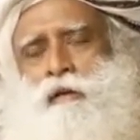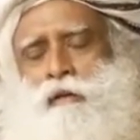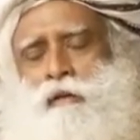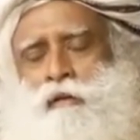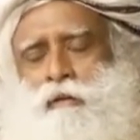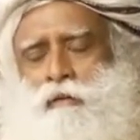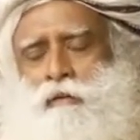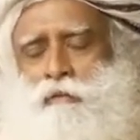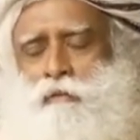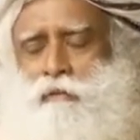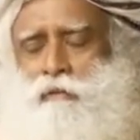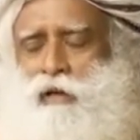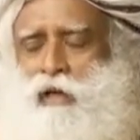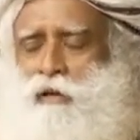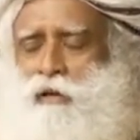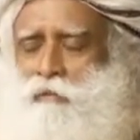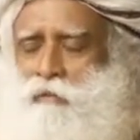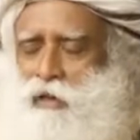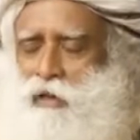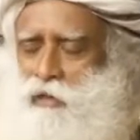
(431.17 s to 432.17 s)
Well,
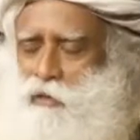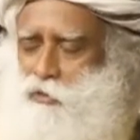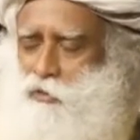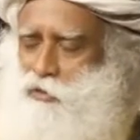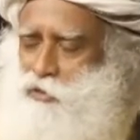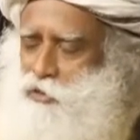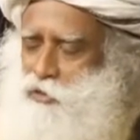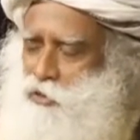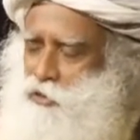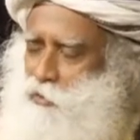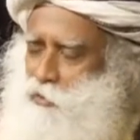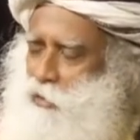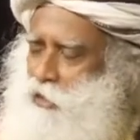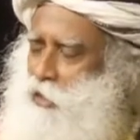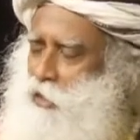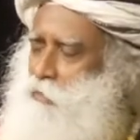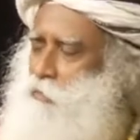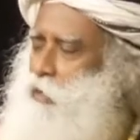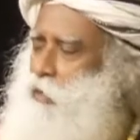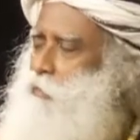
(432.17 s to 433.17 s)
many questions will
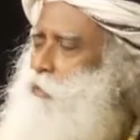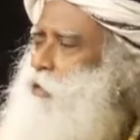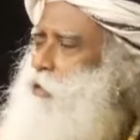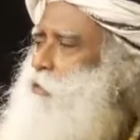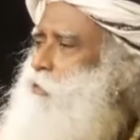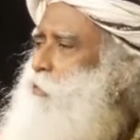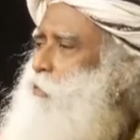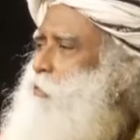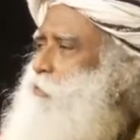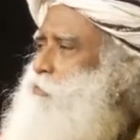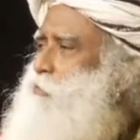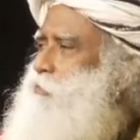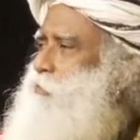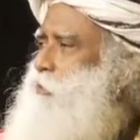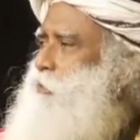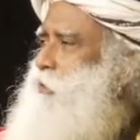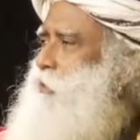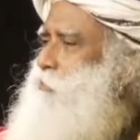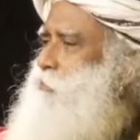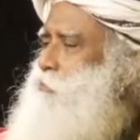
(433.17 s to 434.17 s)
come up, I know in
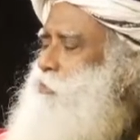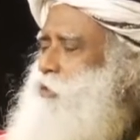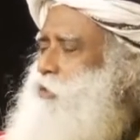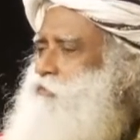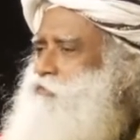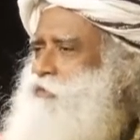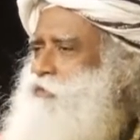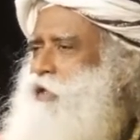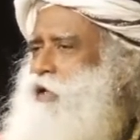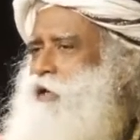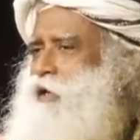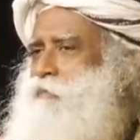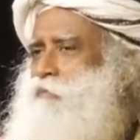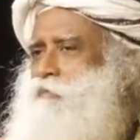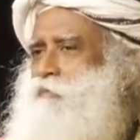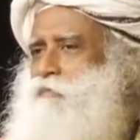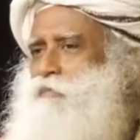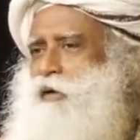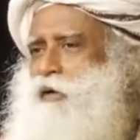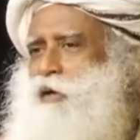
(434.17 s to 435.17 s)
a brief time
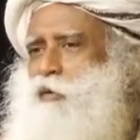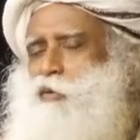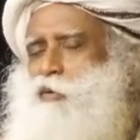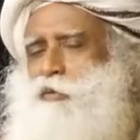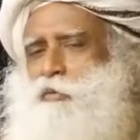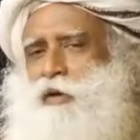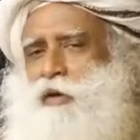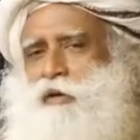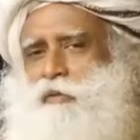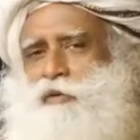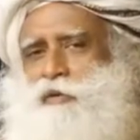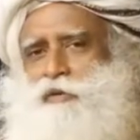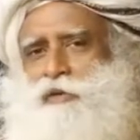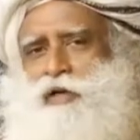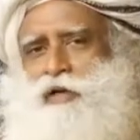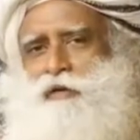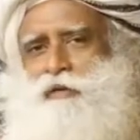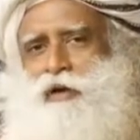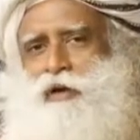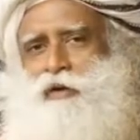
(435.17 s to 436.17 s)
I won't be able to
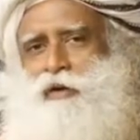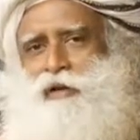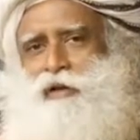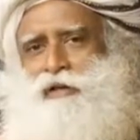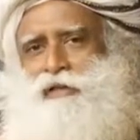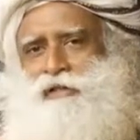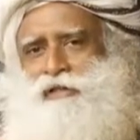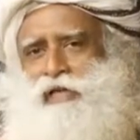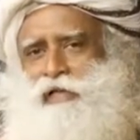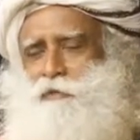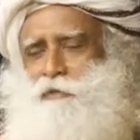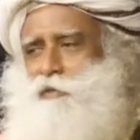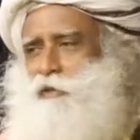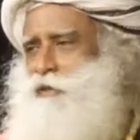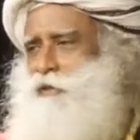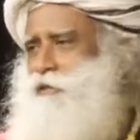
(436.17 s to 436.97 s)
cover all these aspects.